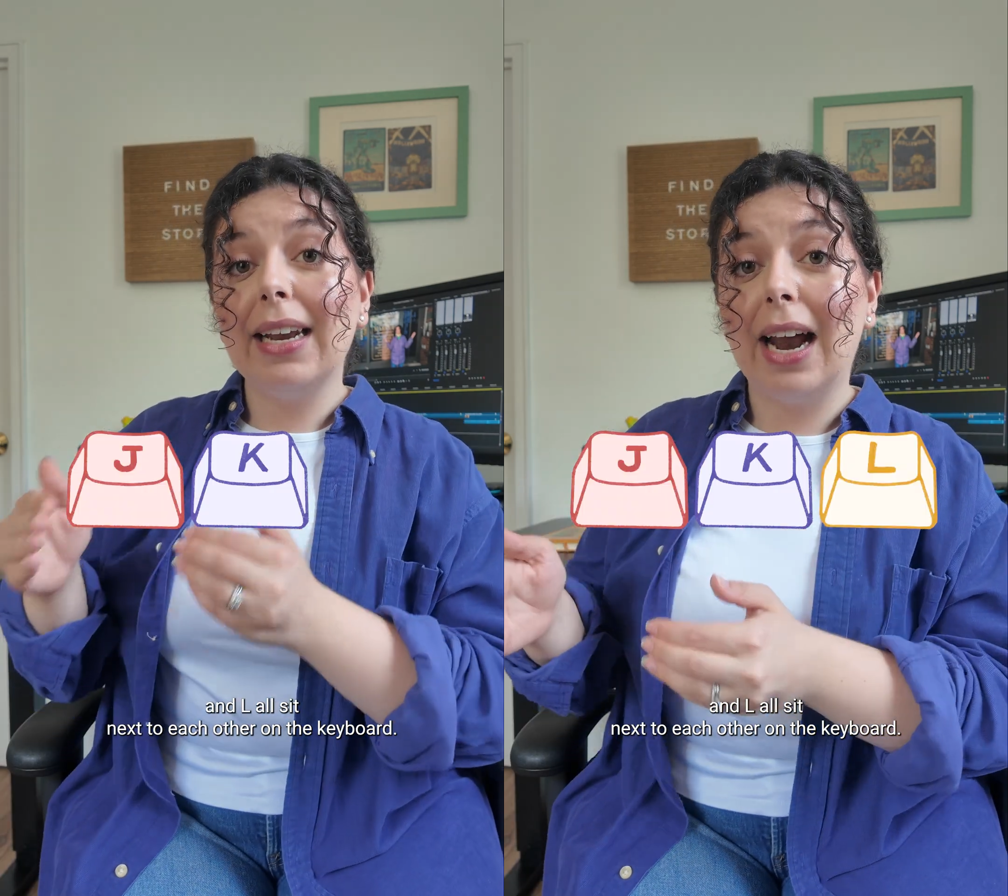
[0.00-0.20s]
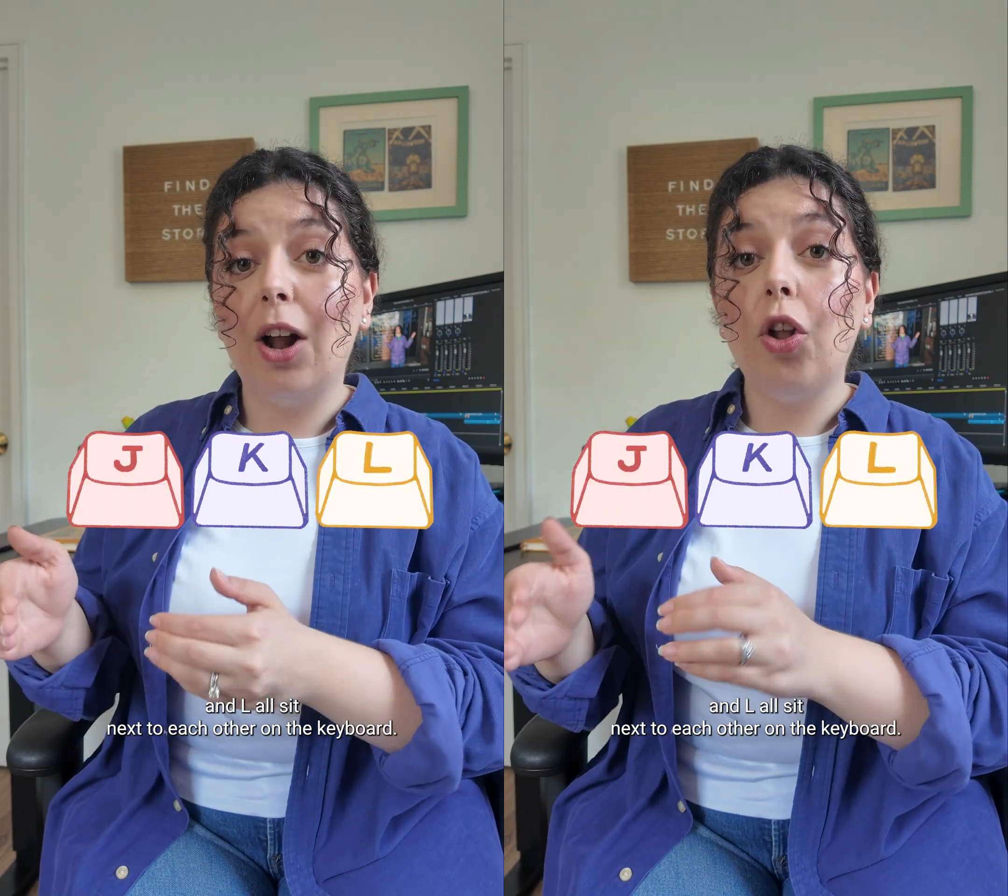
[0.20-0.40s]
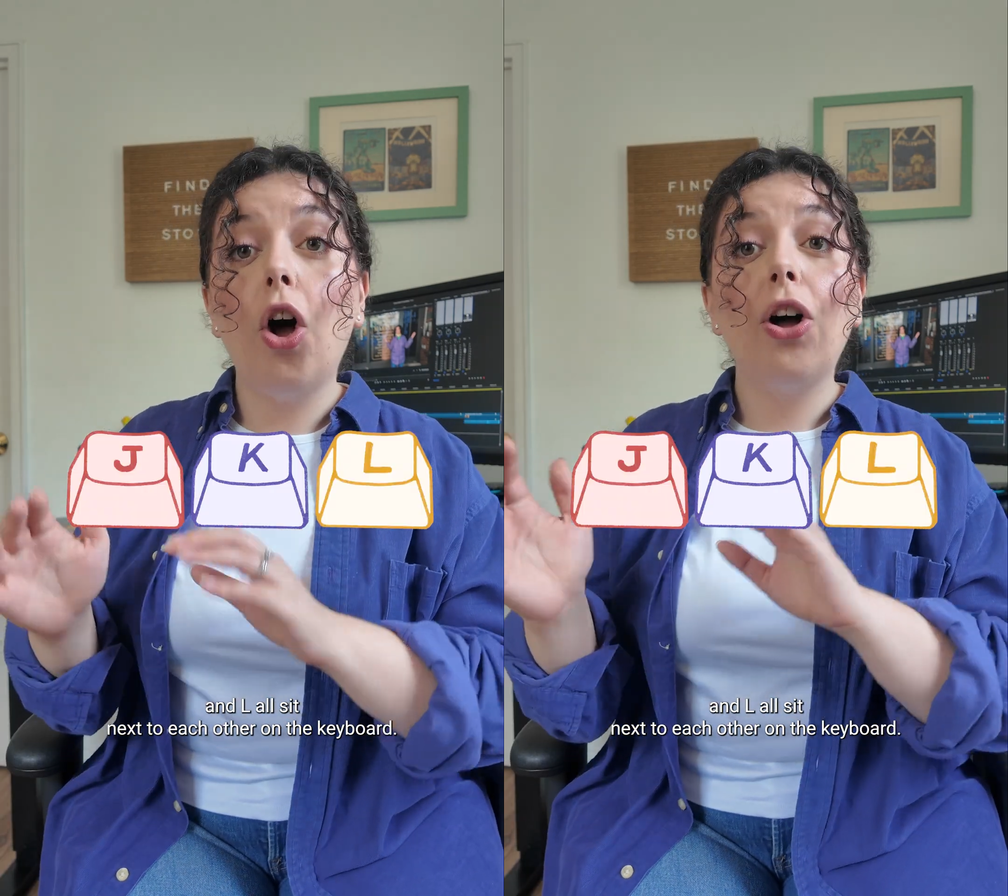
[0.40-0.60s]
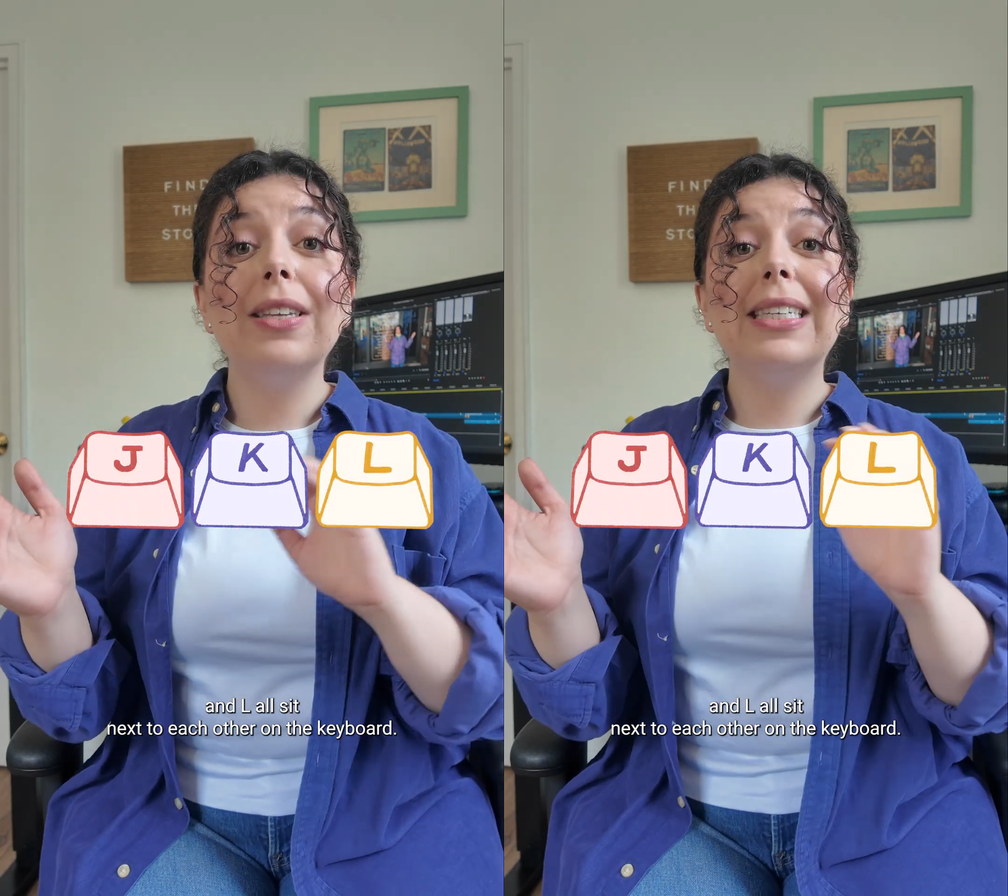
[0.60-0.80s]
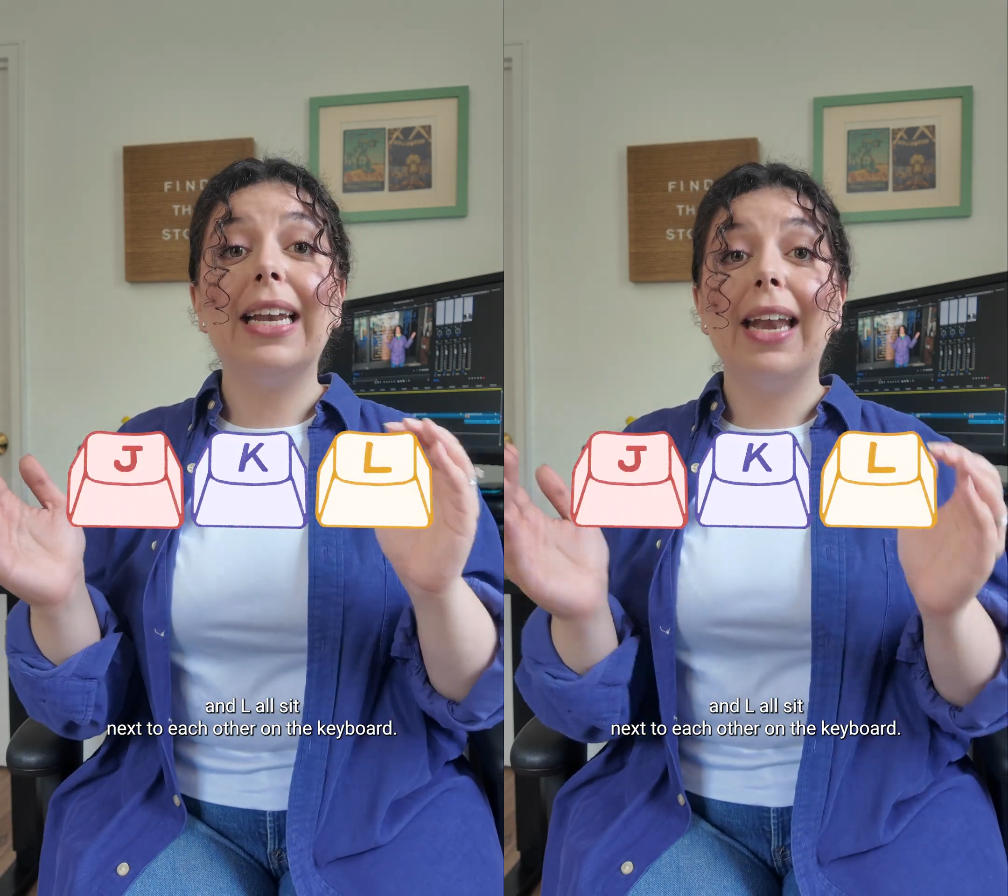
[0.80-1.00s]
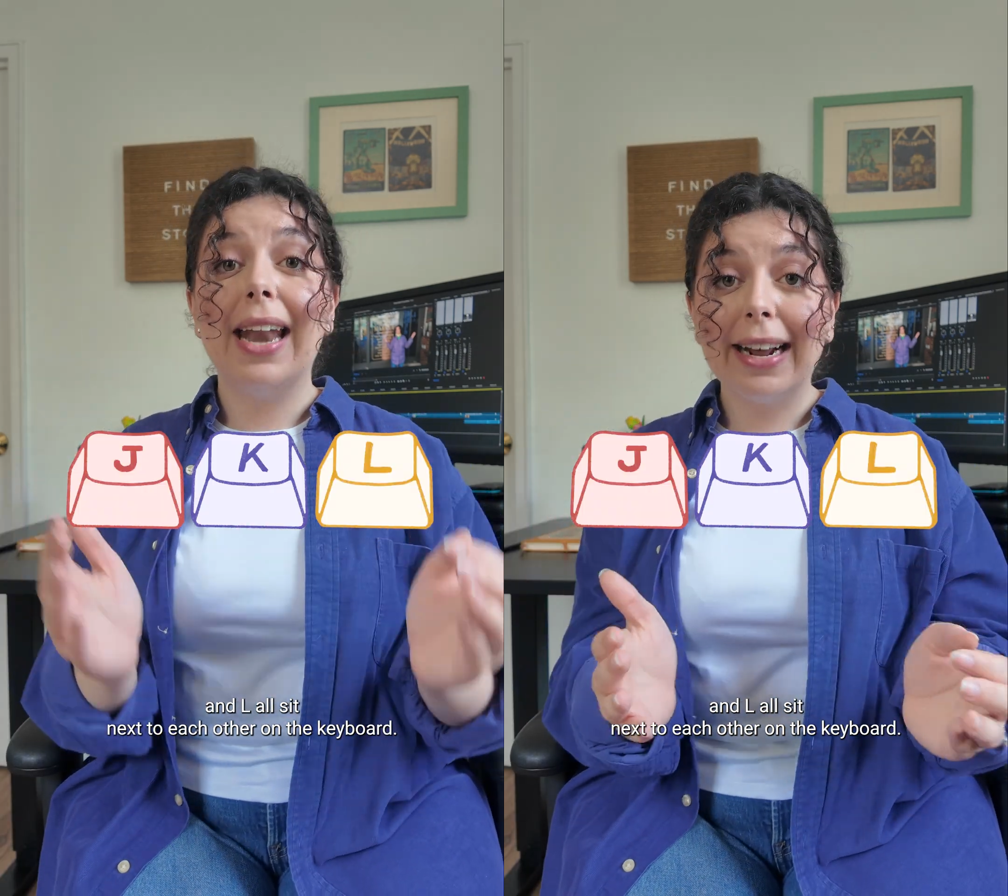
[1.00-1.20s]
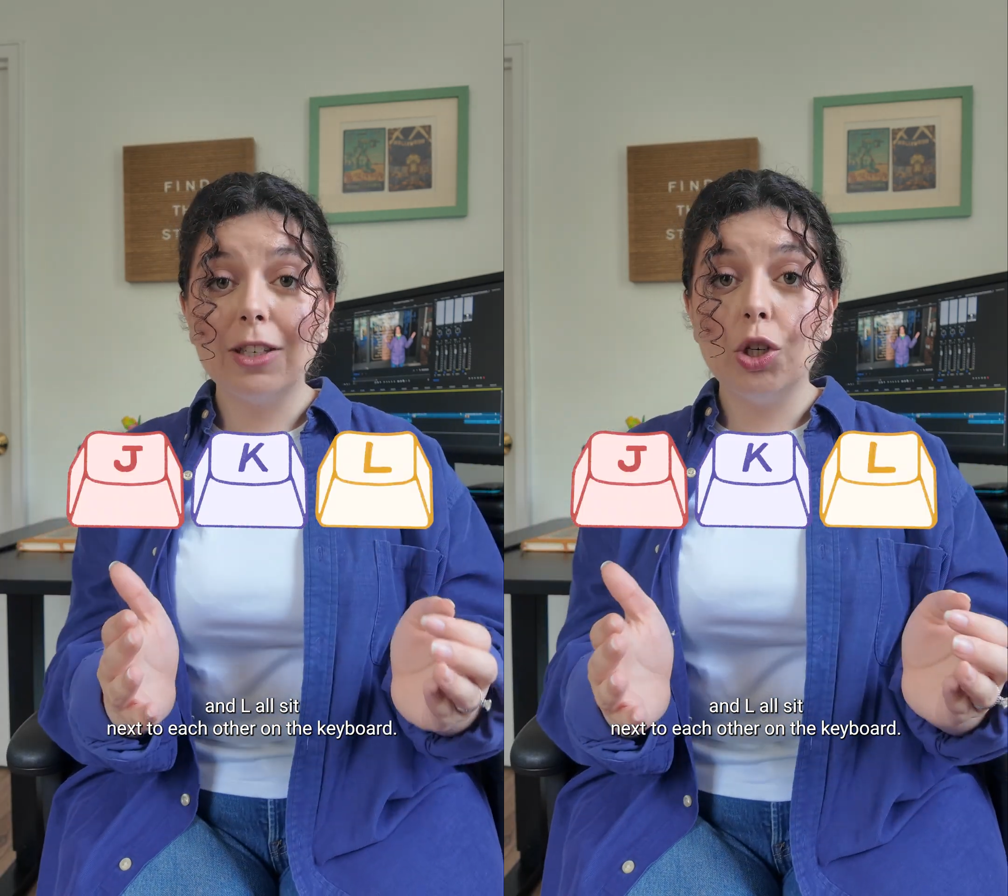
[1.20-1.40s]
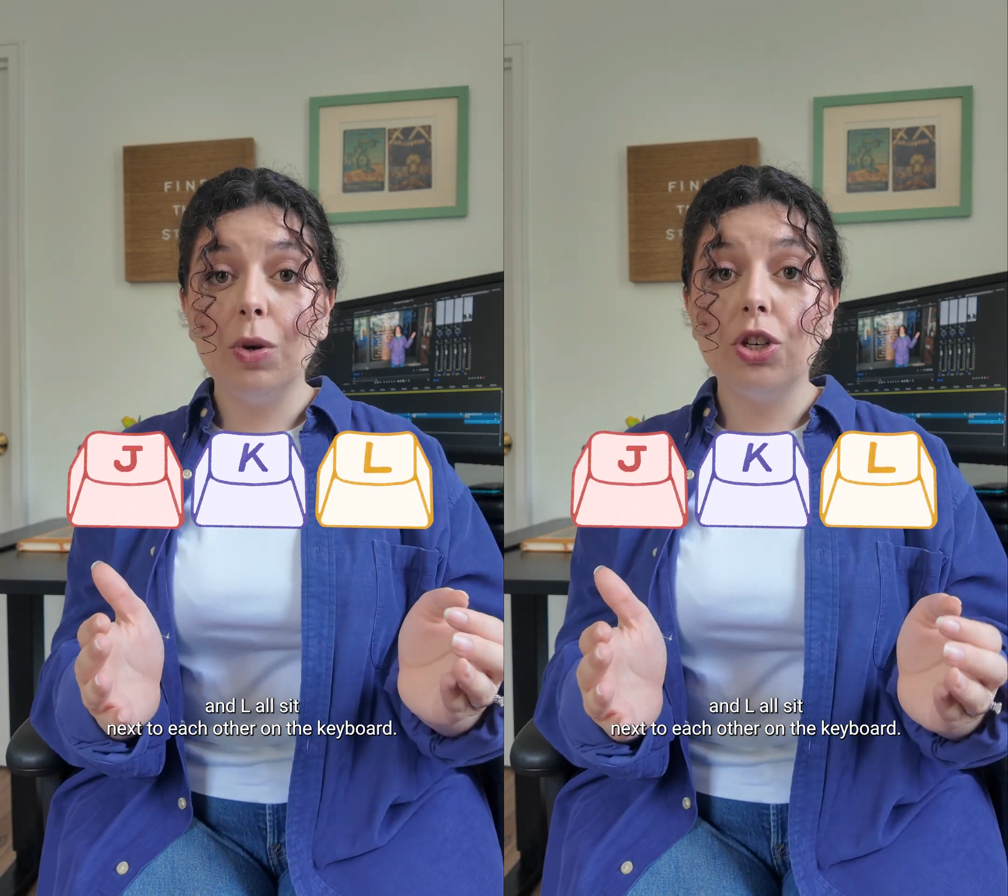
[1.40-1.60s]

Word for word: and L all sit next to